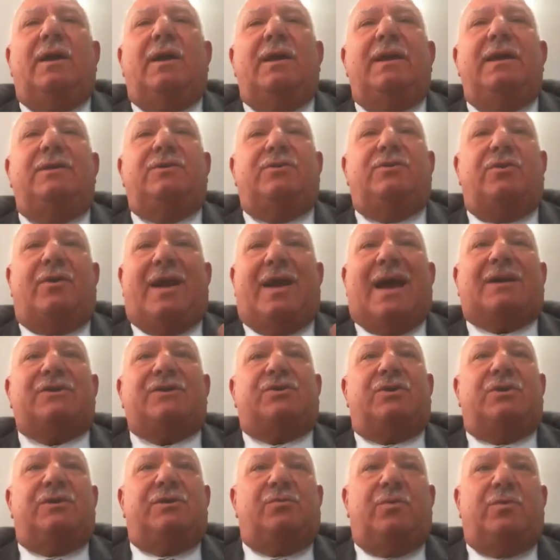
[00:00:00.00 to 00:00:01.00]

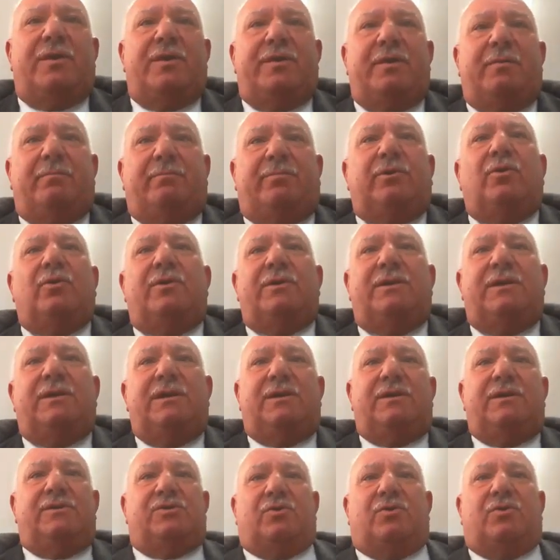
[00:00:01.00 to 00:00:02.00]
interaction with
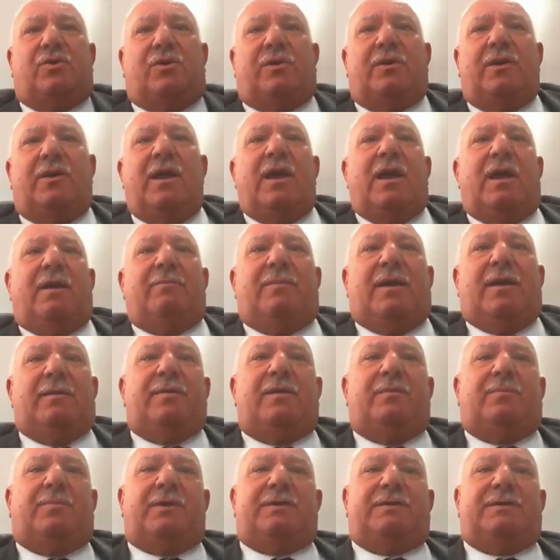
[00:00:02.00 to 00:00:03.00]
employees, or
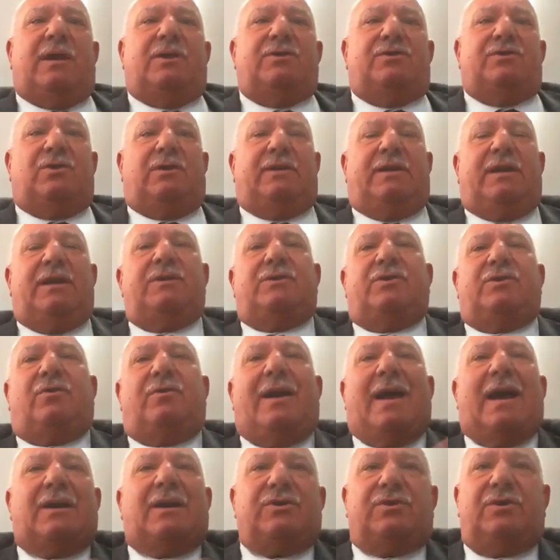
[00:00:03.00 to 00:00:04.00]
maybe potential
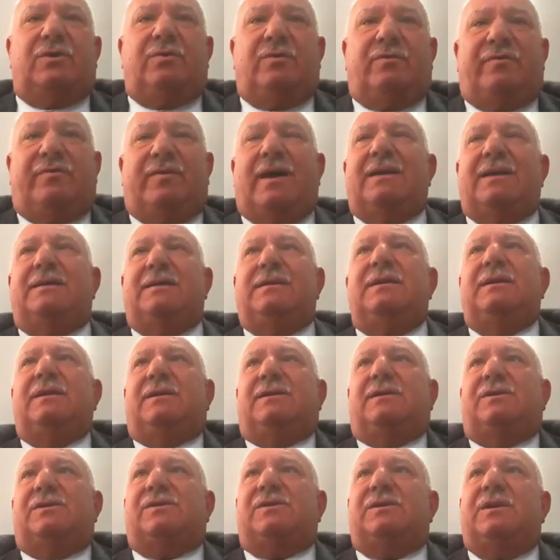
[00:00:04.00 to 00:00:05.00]
interaction of
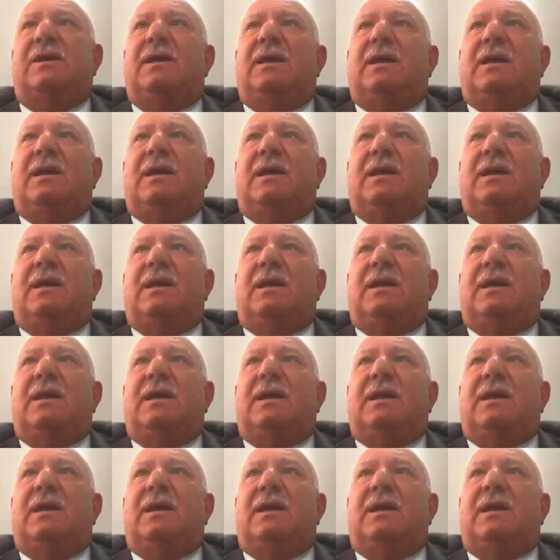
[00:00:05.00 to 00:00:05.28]
ideas.